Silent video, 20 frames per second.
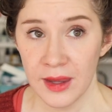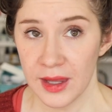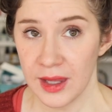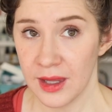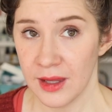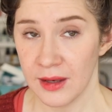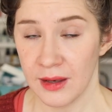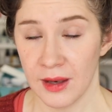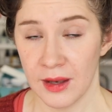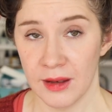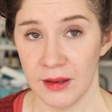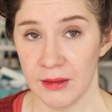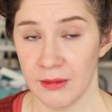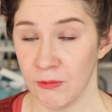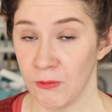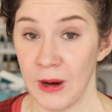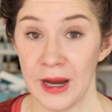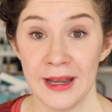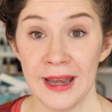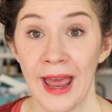in
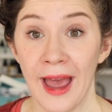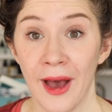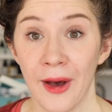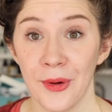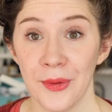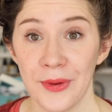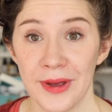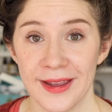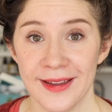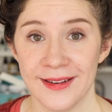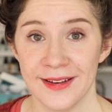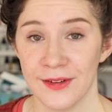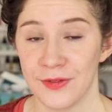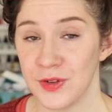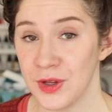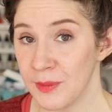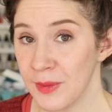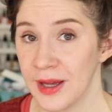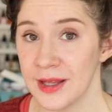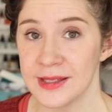right now, in a
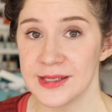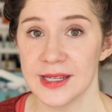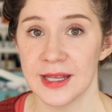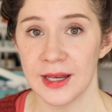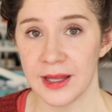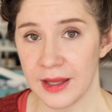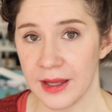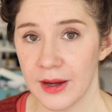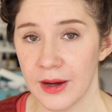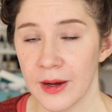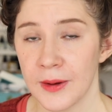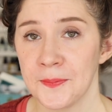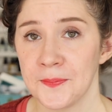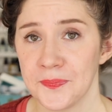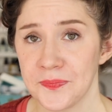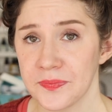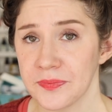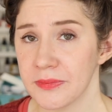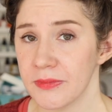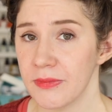few months, in a year,
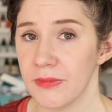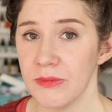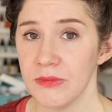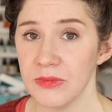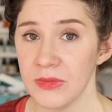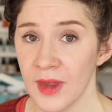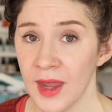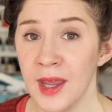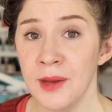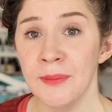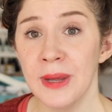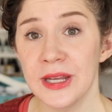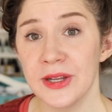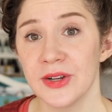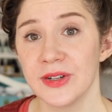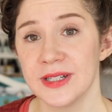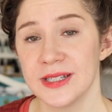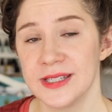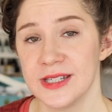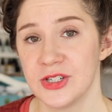and make
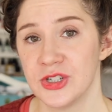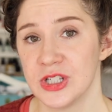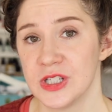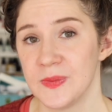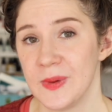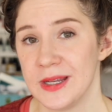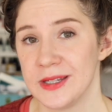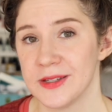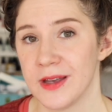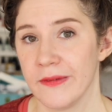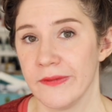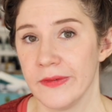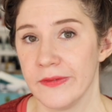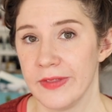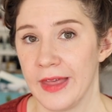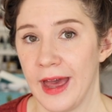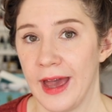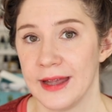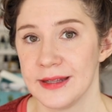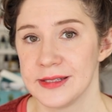your decisions based off of
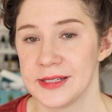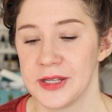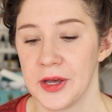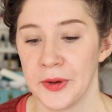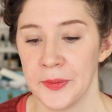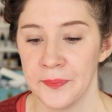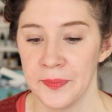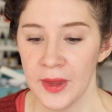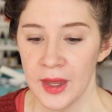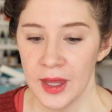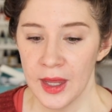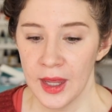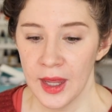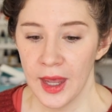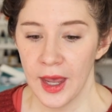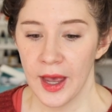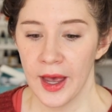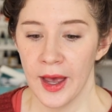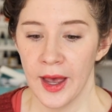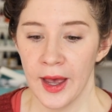that. So
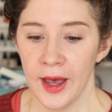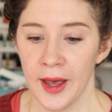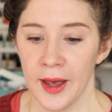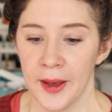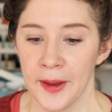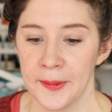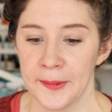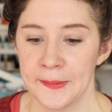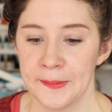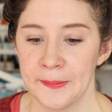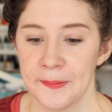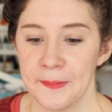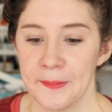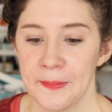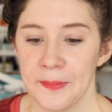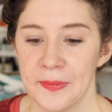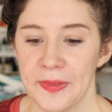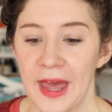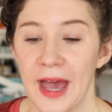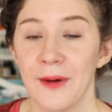
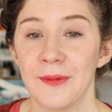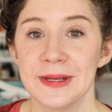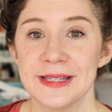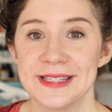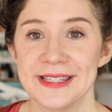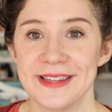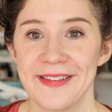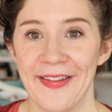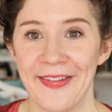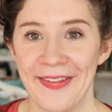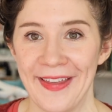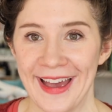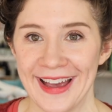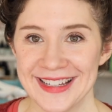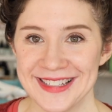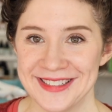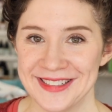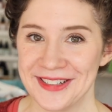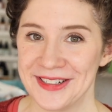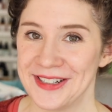um, that was the
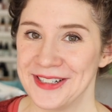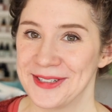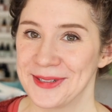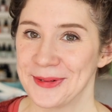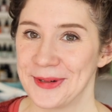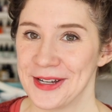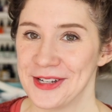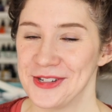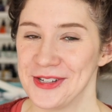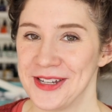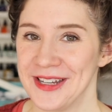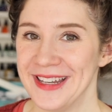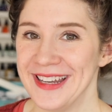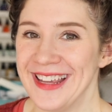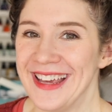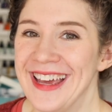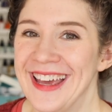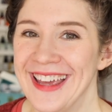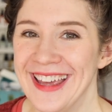last serious question.